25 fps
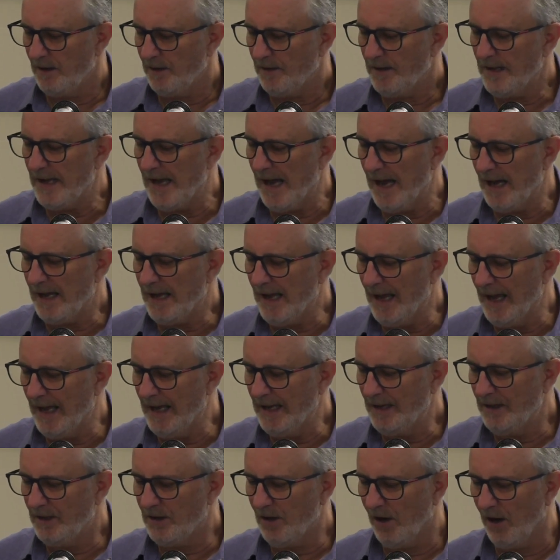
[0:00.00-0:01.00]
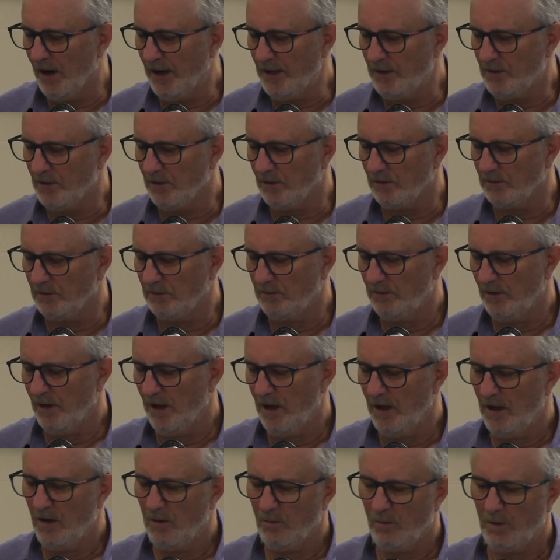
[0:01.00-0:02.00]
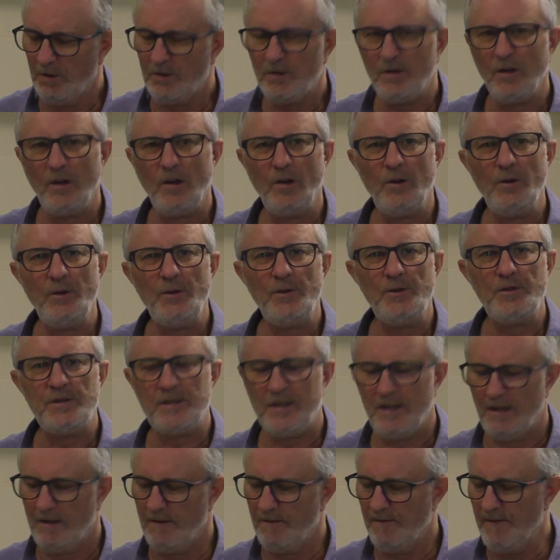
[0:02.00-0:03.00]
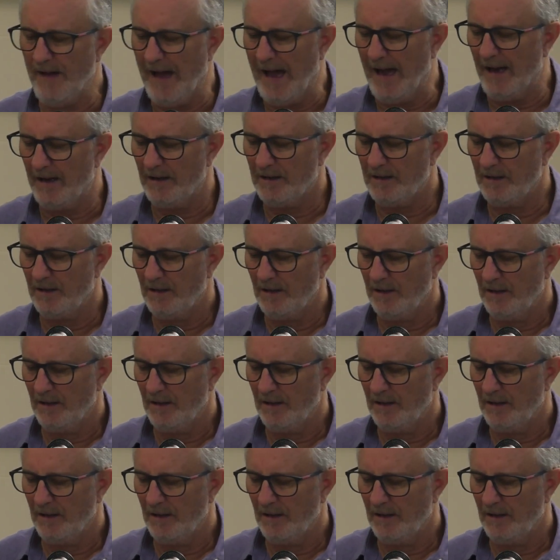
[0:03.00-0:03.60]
the arcane title which alludes to the fact